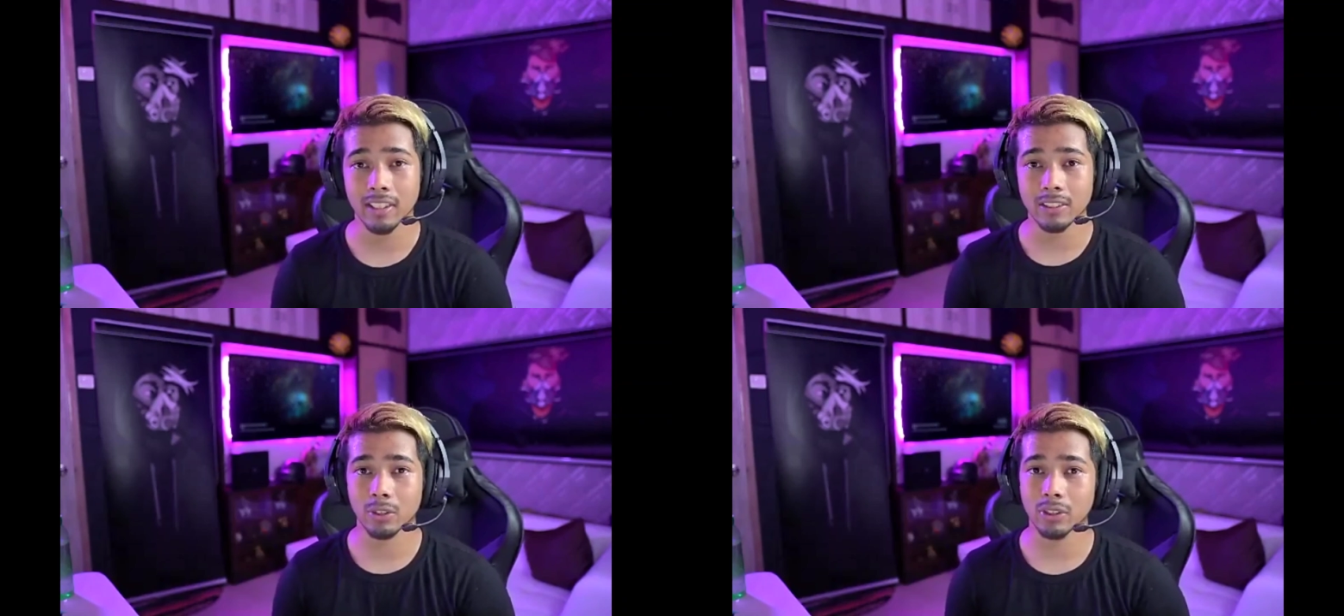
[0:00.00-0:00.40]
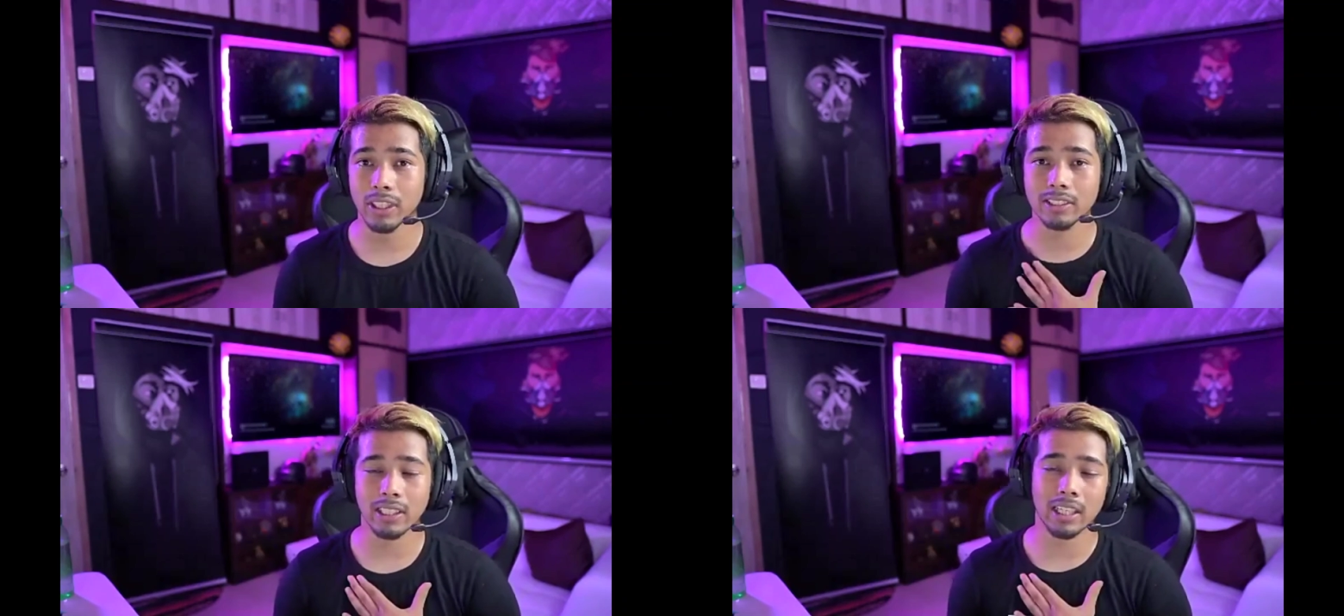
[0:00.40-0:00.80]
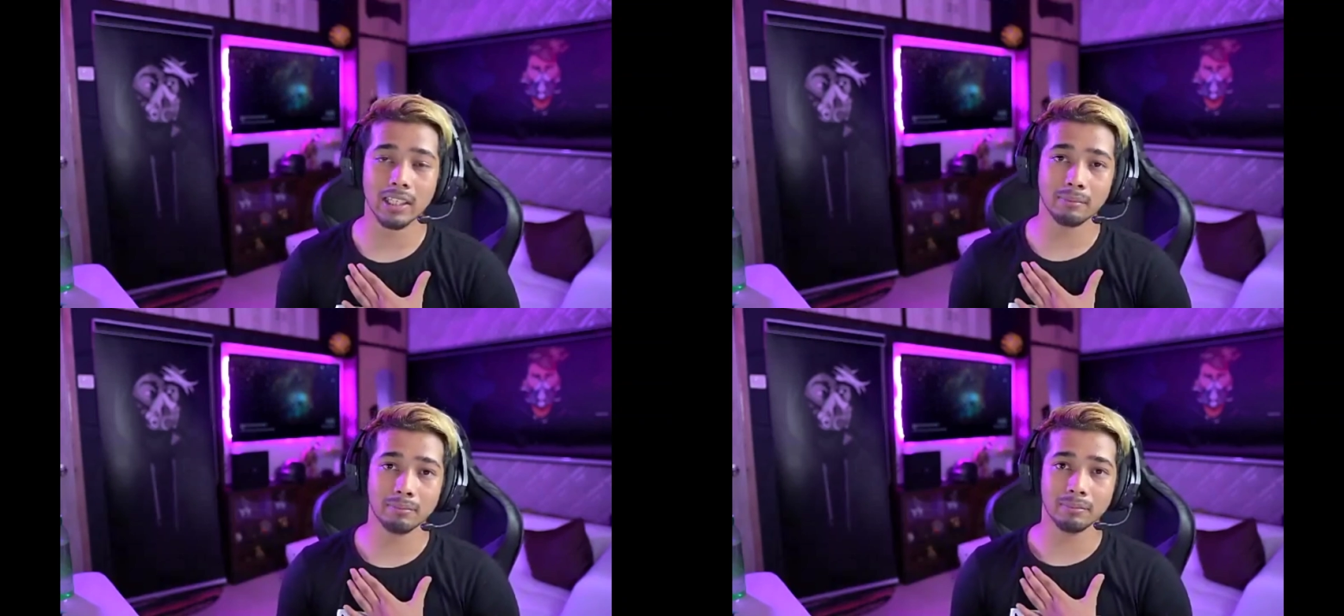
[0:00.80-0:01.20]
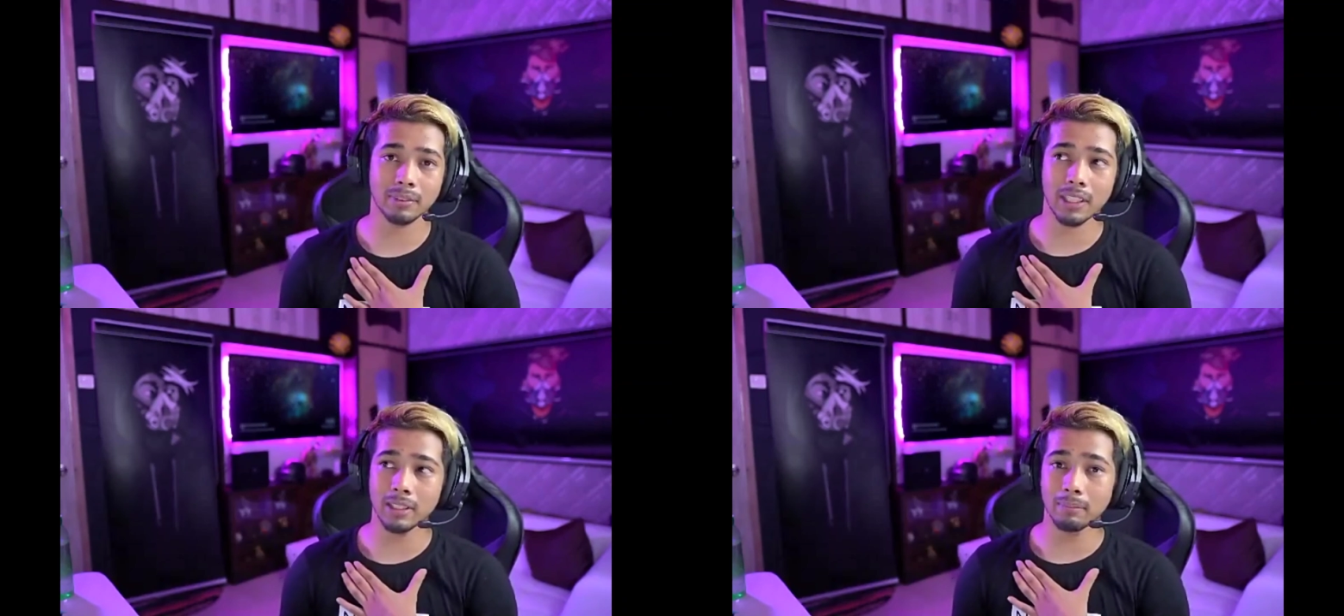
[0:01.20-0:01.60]
So yes, I'm
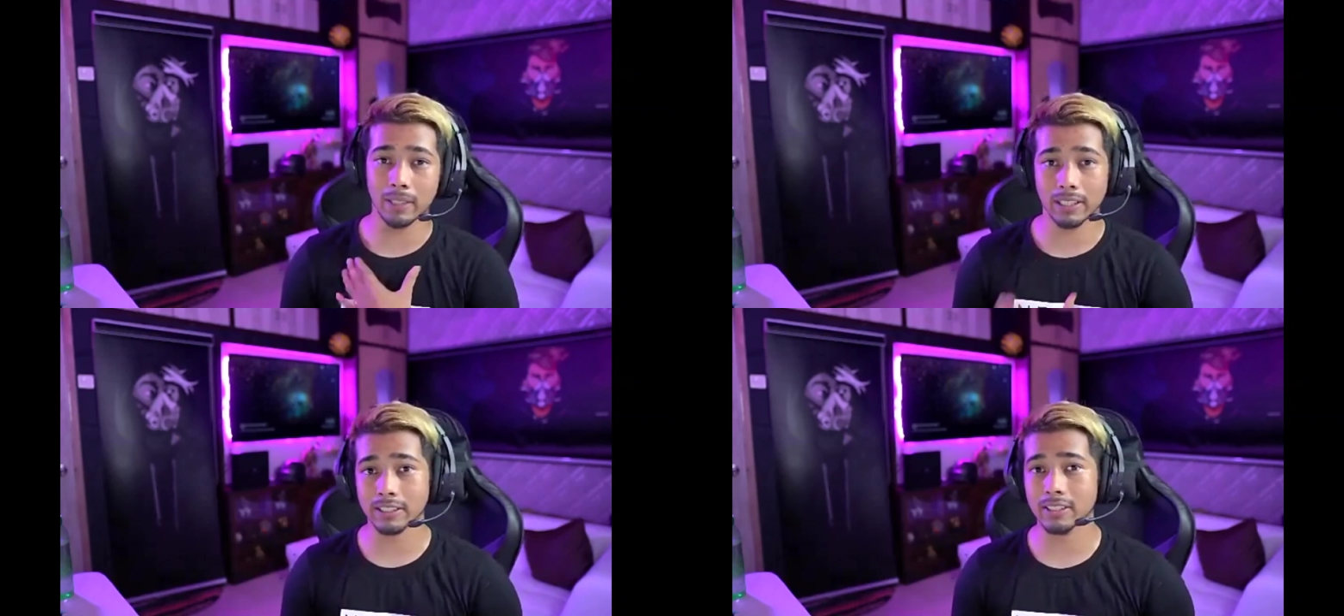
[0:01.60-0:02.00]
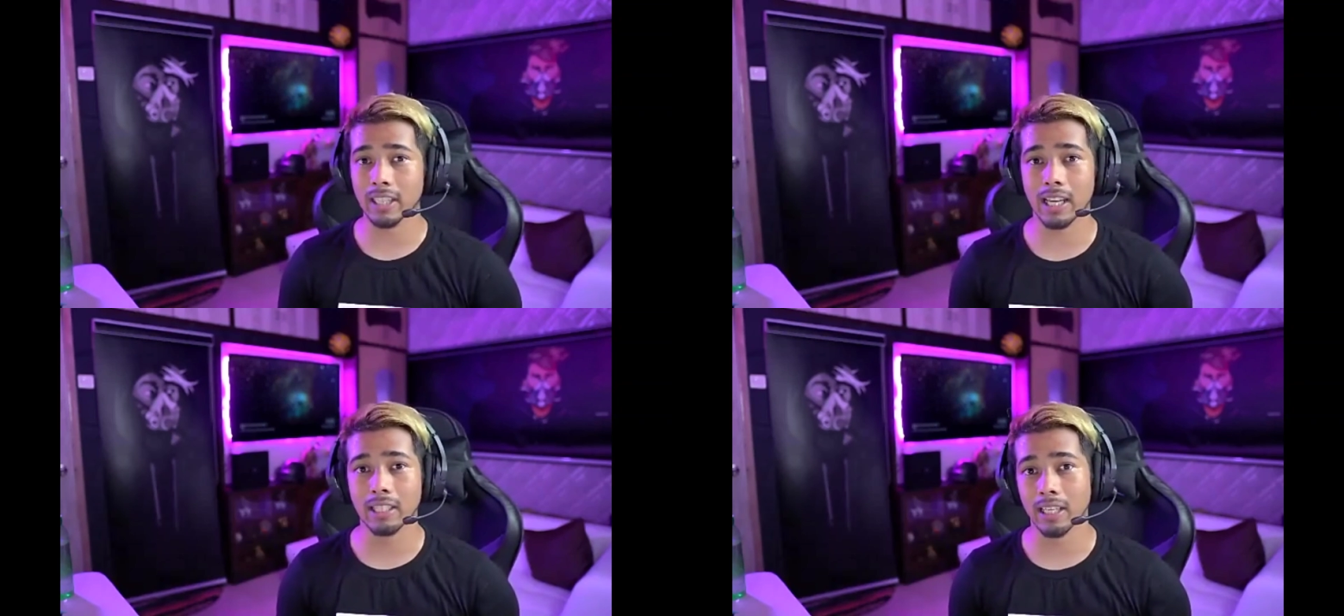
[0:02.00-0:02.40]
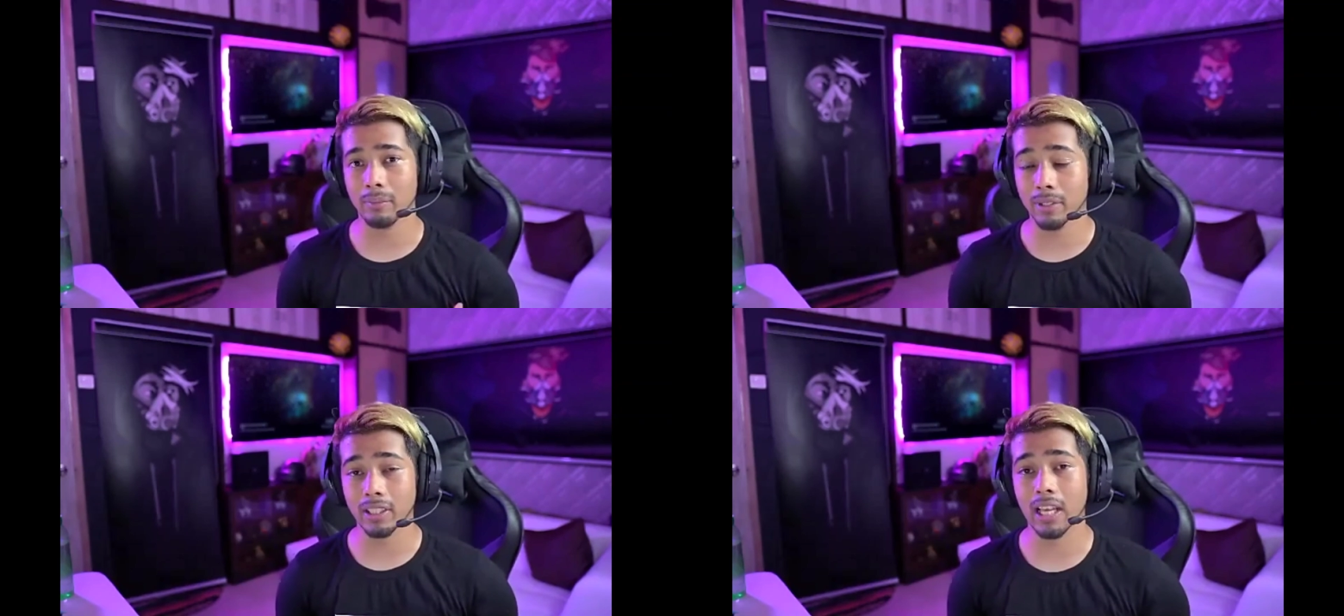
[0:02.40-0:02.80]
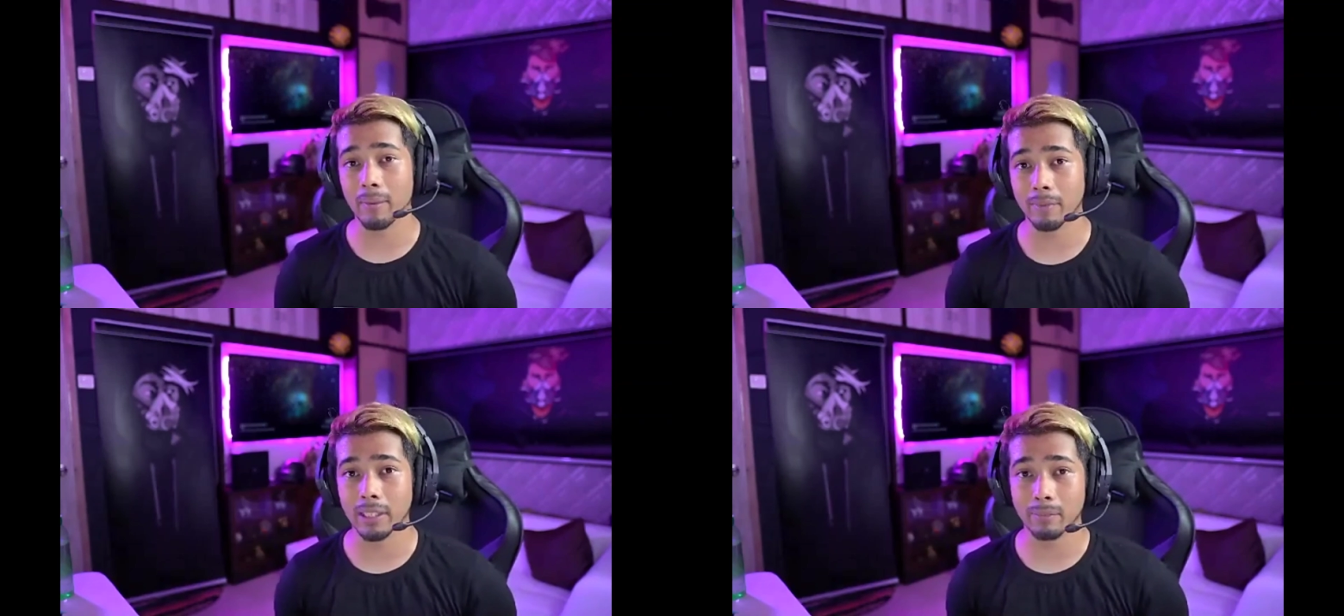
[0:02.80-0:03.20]
really blessed and I'm really
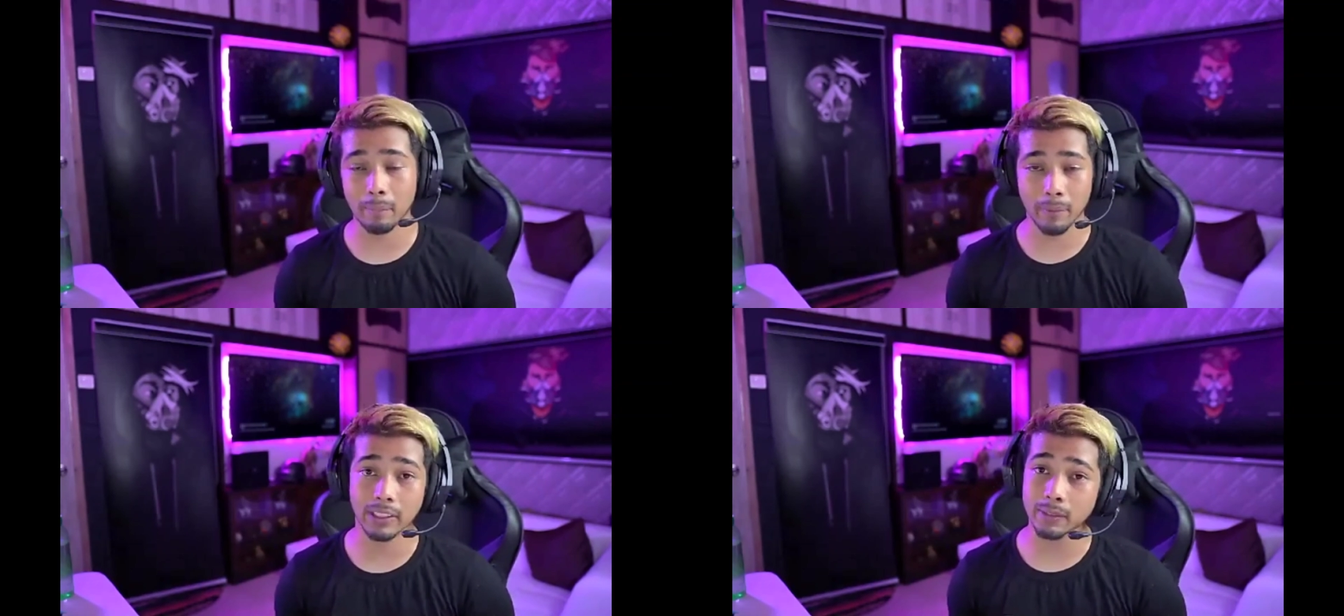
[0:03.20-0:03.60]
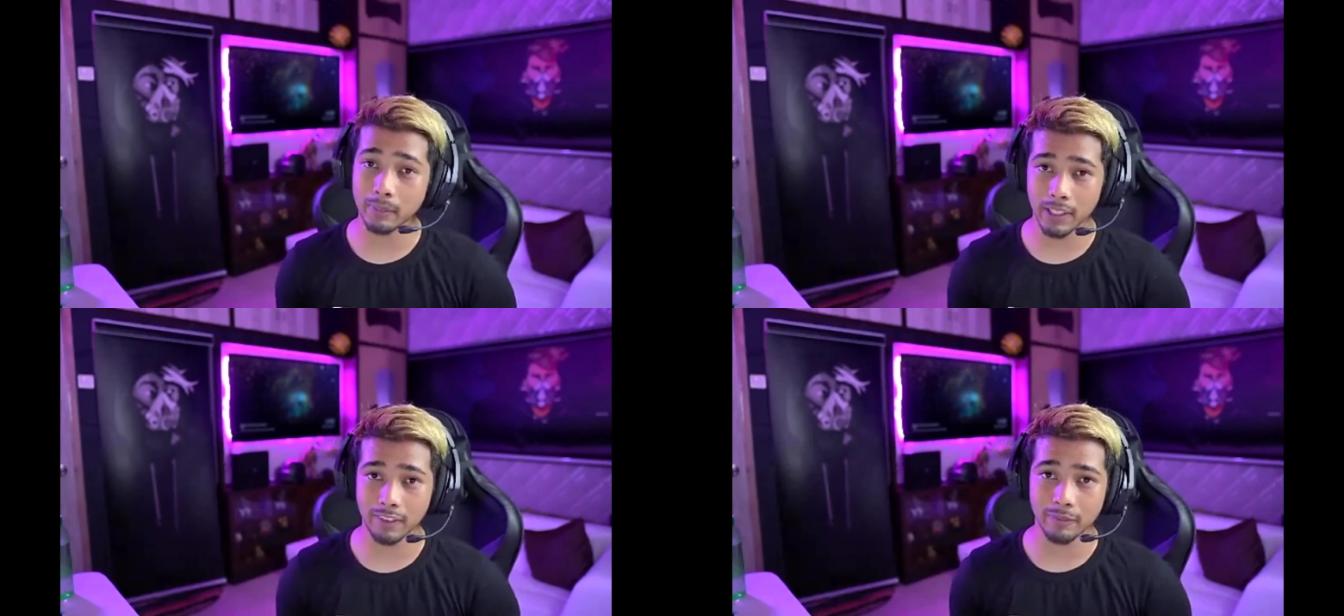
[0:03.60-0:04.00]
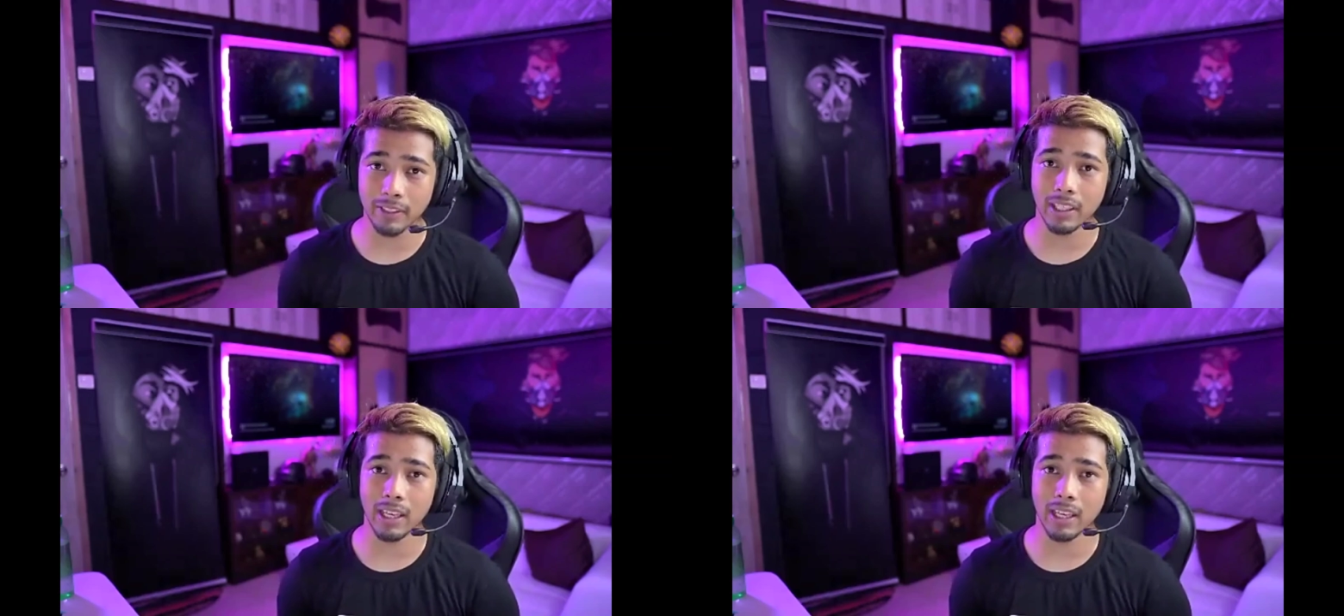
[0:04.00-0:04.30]
happy that my parents believe me,